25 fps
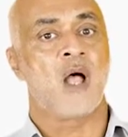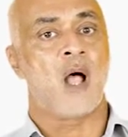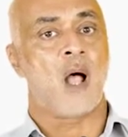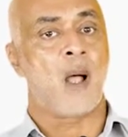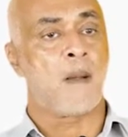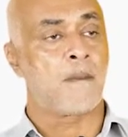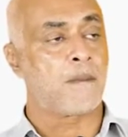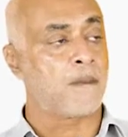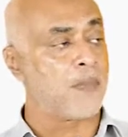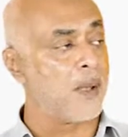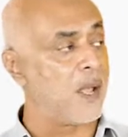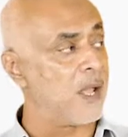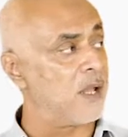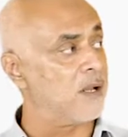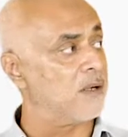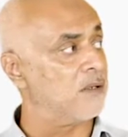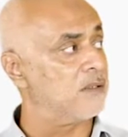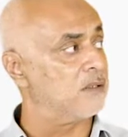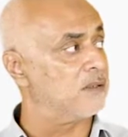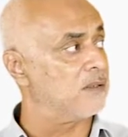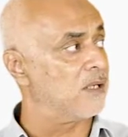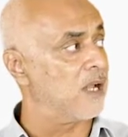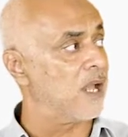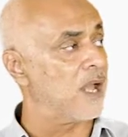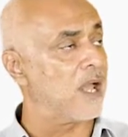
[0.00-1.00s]
A
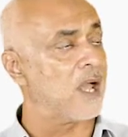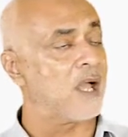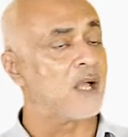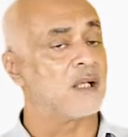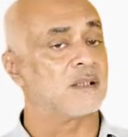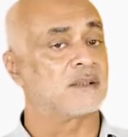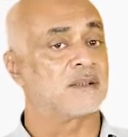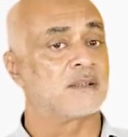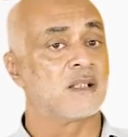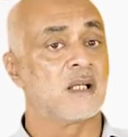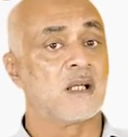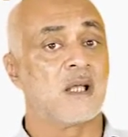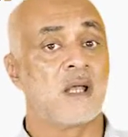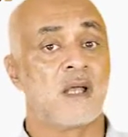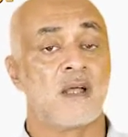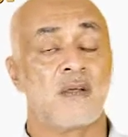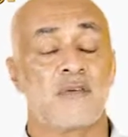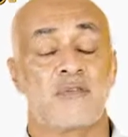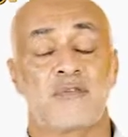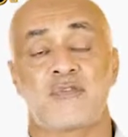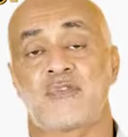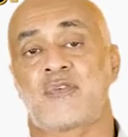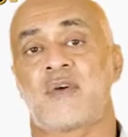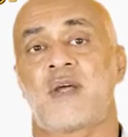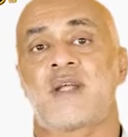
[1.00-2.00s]
parrot has
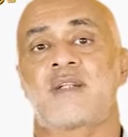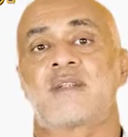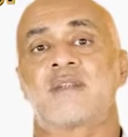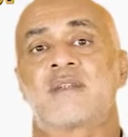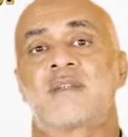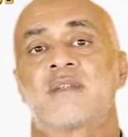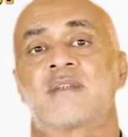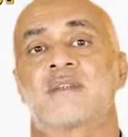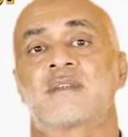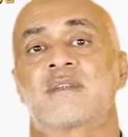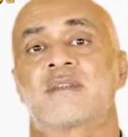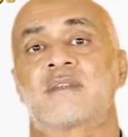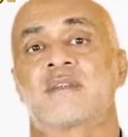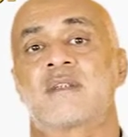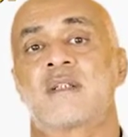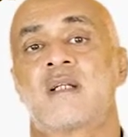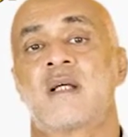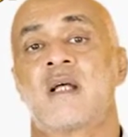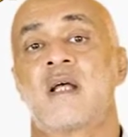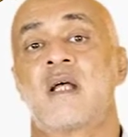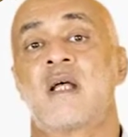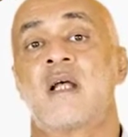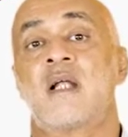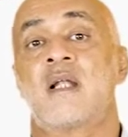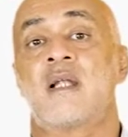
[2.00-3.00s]
feathers.
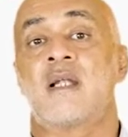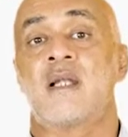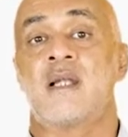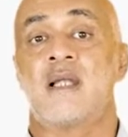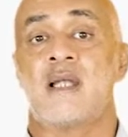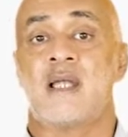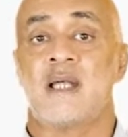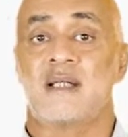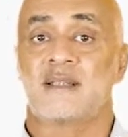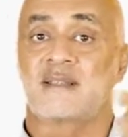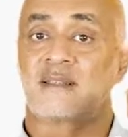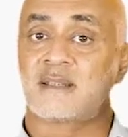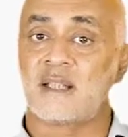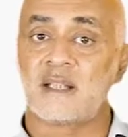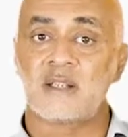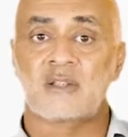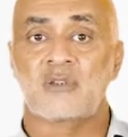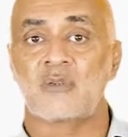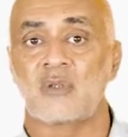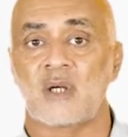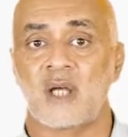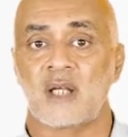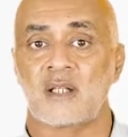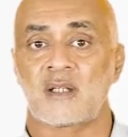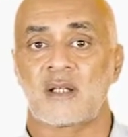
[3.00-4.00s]
Let's say it
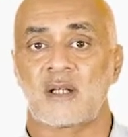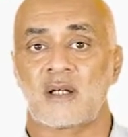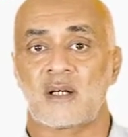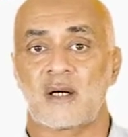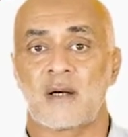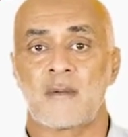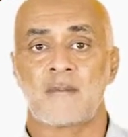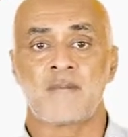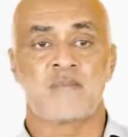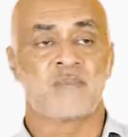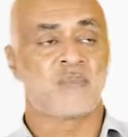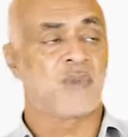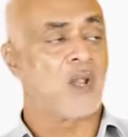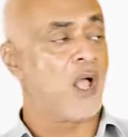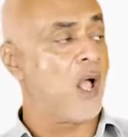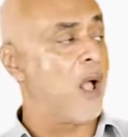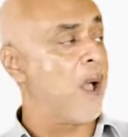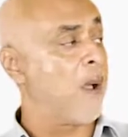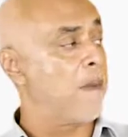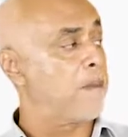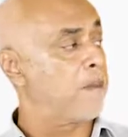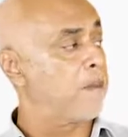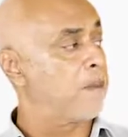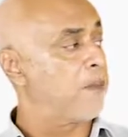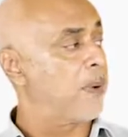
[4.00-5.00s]
together.
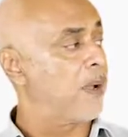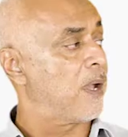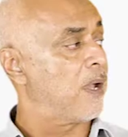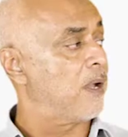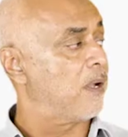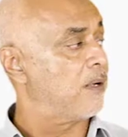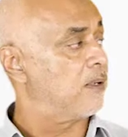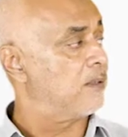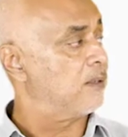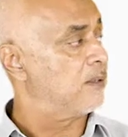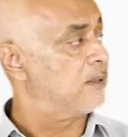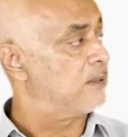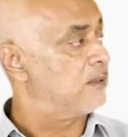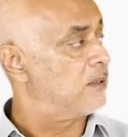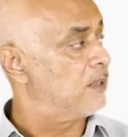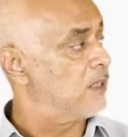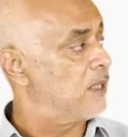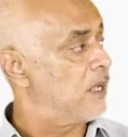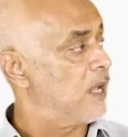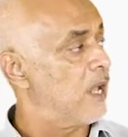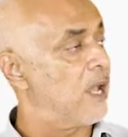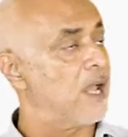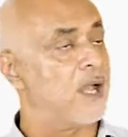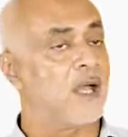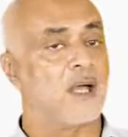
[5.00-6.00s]
A parrot
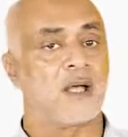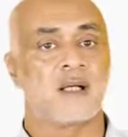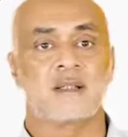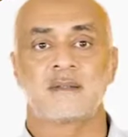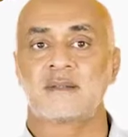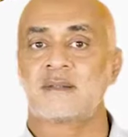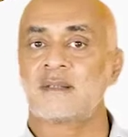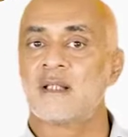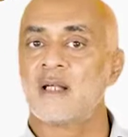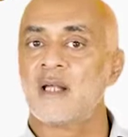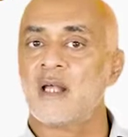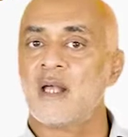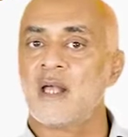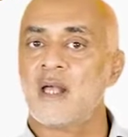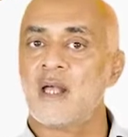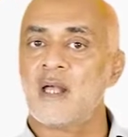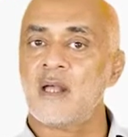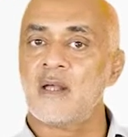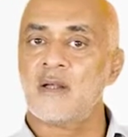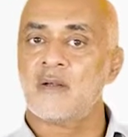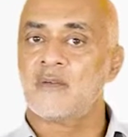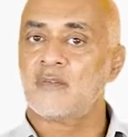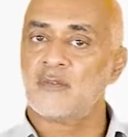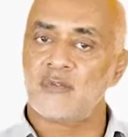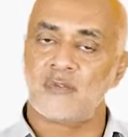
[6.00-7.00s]
has
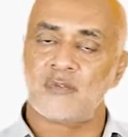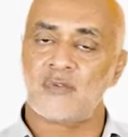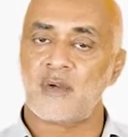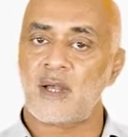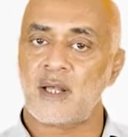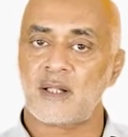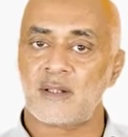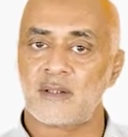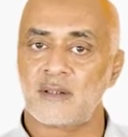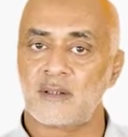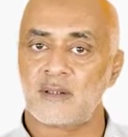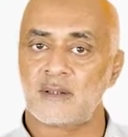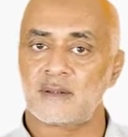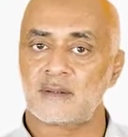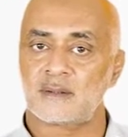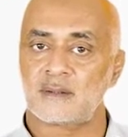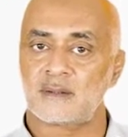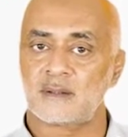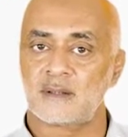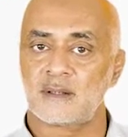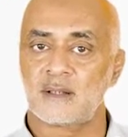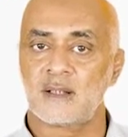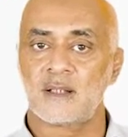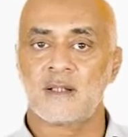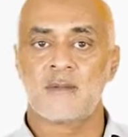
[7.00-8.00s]

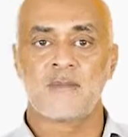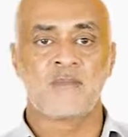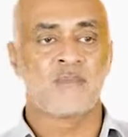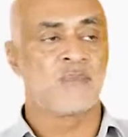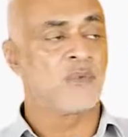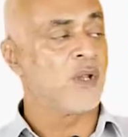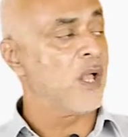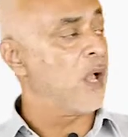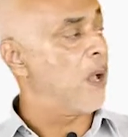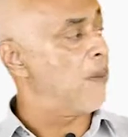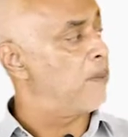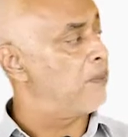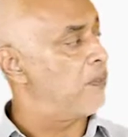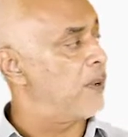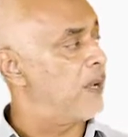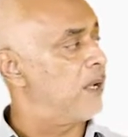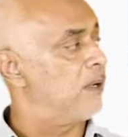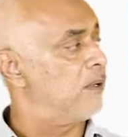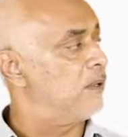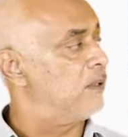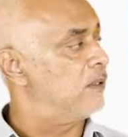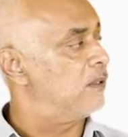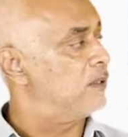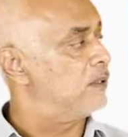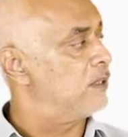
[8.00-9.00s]
feathers. A
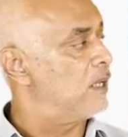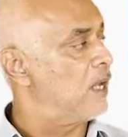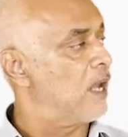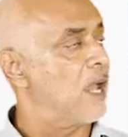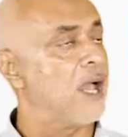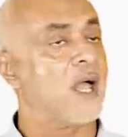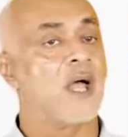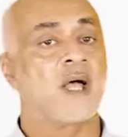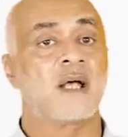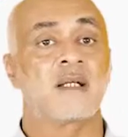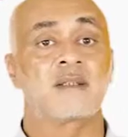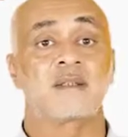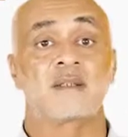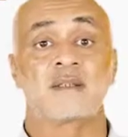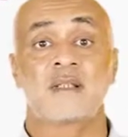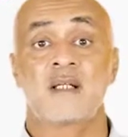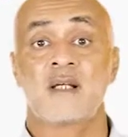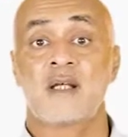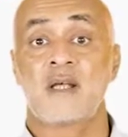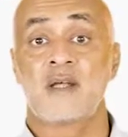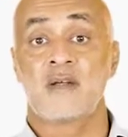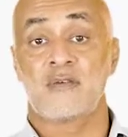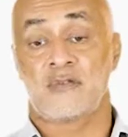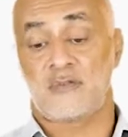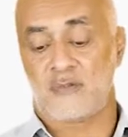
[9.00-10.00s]
parrot has
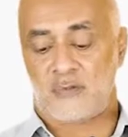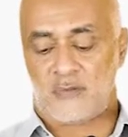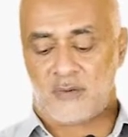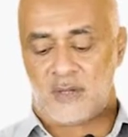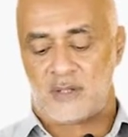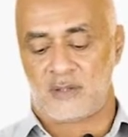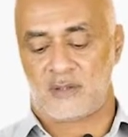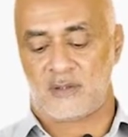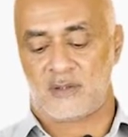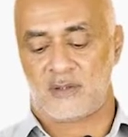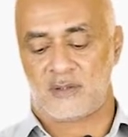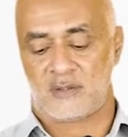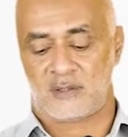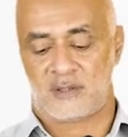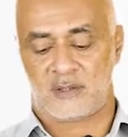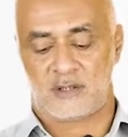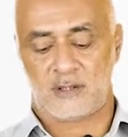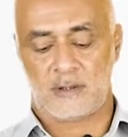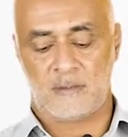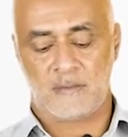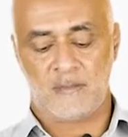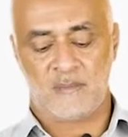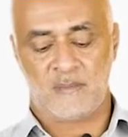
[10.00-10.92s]
feathers.